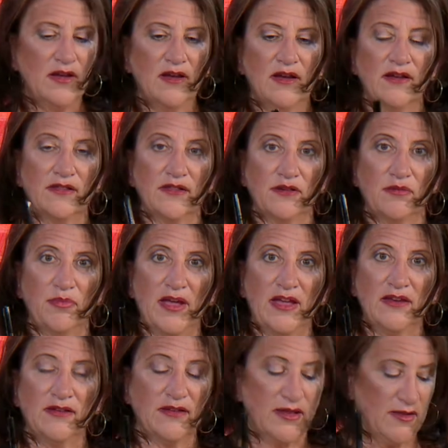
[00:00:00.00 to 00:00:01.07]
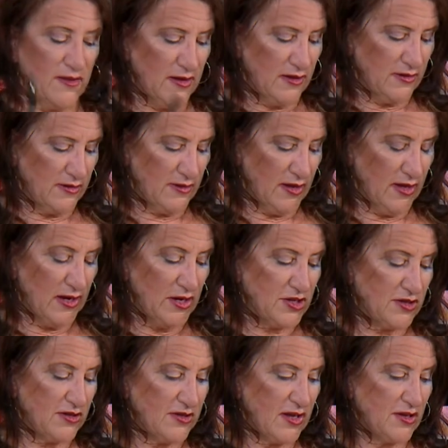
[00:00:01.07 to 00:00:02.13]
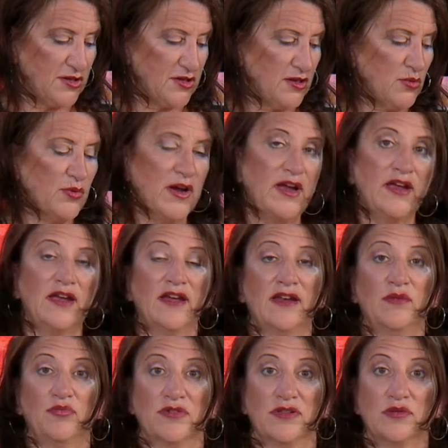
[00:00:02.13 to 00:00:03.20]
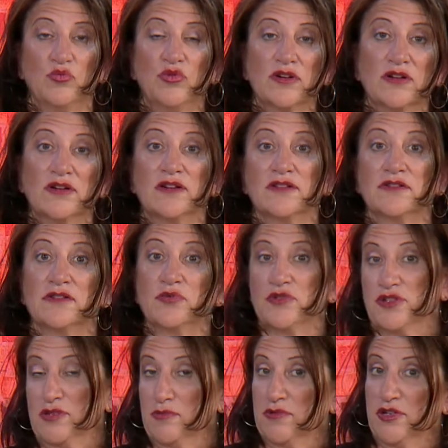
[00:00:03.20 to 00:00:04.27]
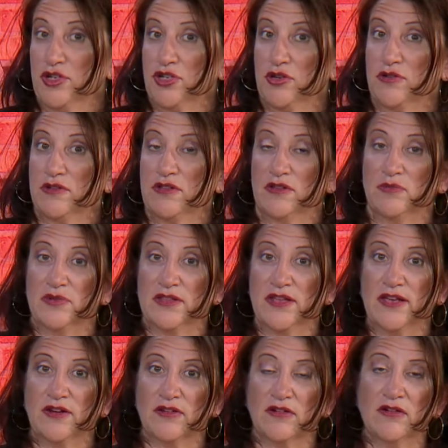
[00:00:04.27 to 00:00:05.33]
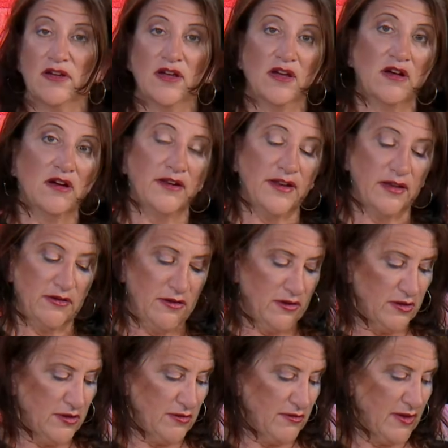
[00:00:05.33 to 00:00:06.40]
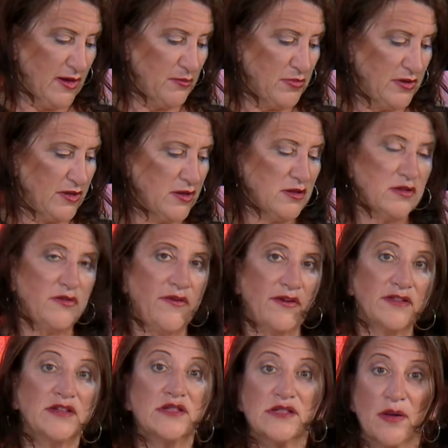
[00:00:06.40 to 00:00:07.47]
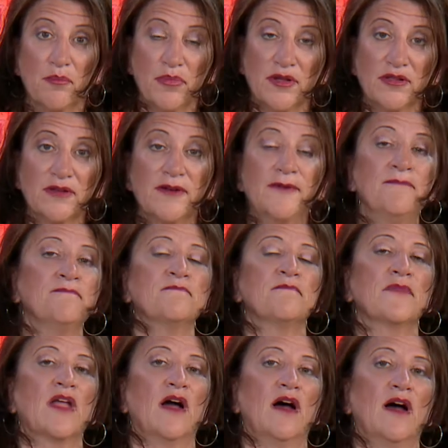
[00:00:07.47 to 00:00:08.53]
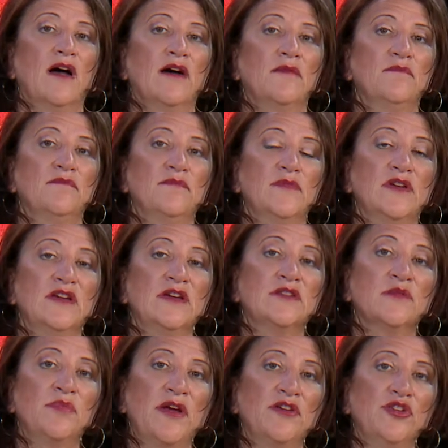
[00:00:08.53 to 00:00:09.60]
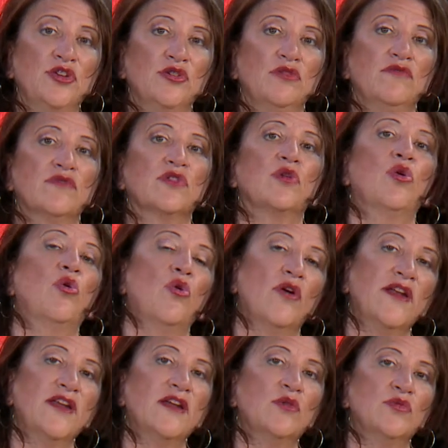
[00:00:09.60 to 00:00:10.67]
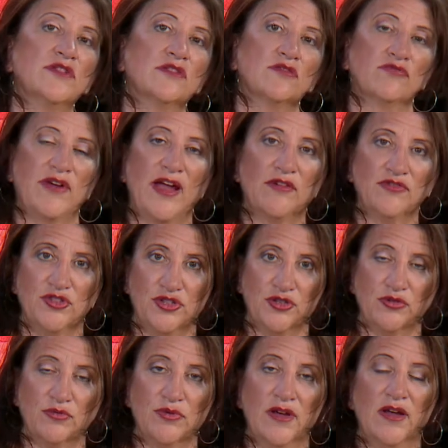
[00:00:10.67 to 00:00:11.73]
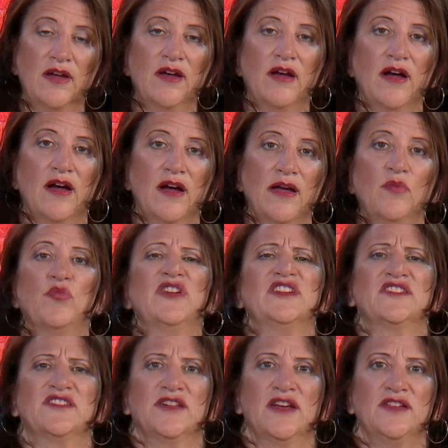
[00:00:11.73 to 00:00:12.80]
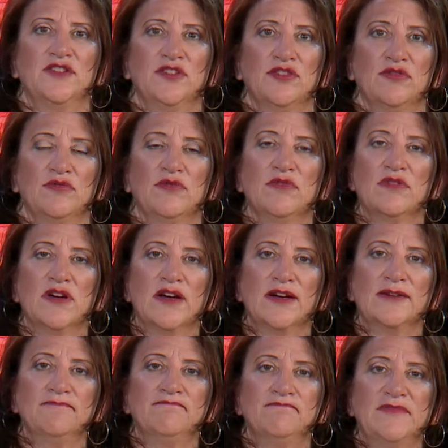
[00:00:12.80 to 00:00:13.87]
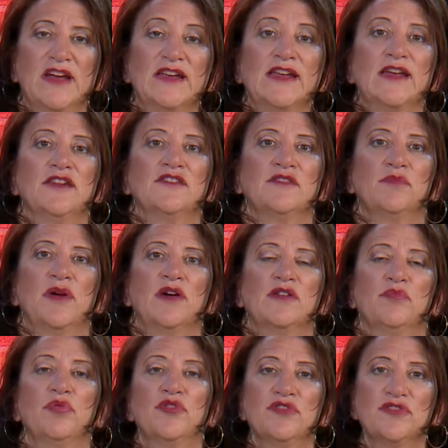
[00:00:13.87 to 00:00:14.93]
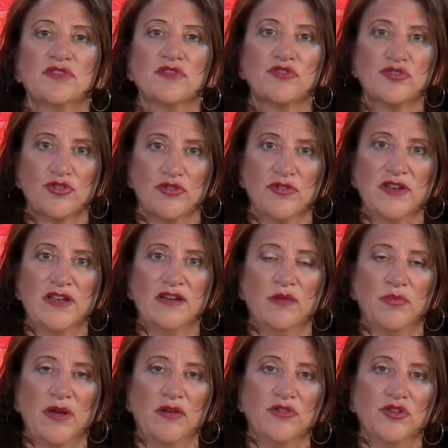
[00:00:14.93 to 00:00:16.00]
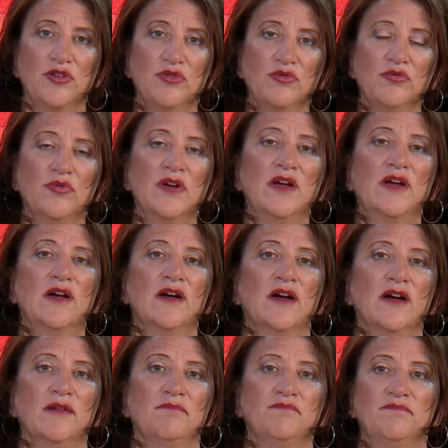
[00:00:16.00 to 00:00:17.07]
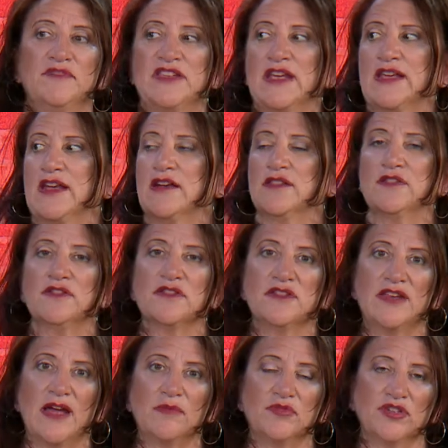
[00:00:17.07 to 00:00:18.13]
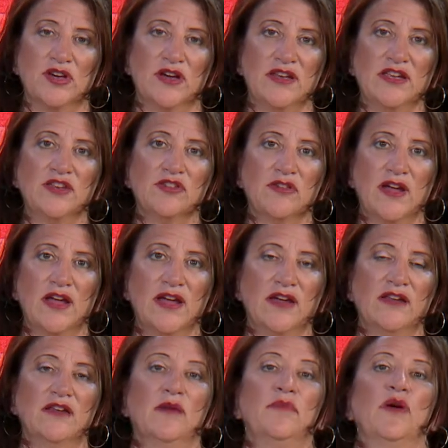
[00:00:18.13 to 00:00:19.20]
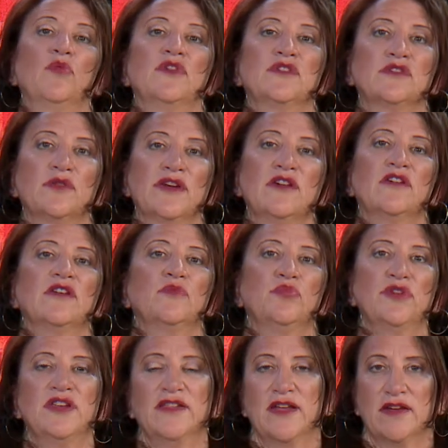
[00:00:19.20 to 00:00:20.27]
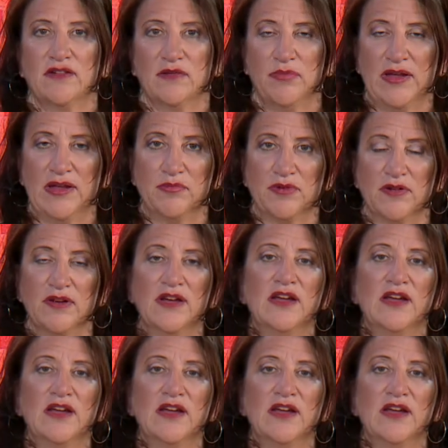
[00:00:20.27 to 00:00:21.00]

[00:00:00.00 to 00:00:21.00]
a little pen like this, and I just sketched it away and I brought some watercolors, which I'm going to show you a little bit later on how you can do that. But this is fairly simple. Um, it's about you recording what's around you uh, and what excites you. Um, again, it's about a personal journey and about you uh, taking a little snapshot in your head about what's going on and putting that on paper